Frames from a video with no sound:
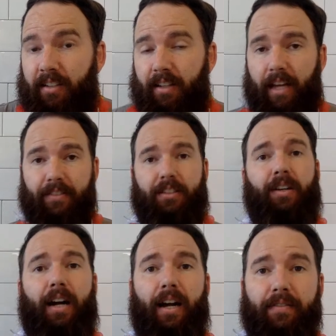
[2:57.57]
Live at
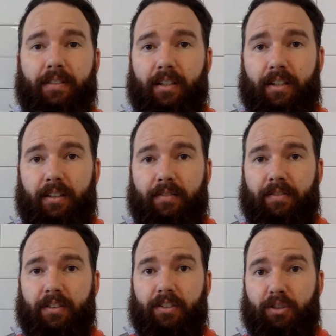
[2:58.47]
Thrive of
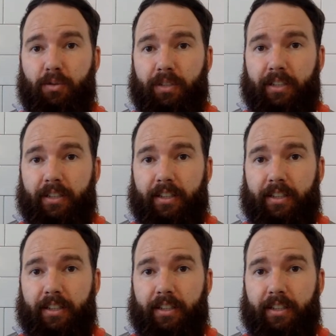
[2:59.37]
the school year.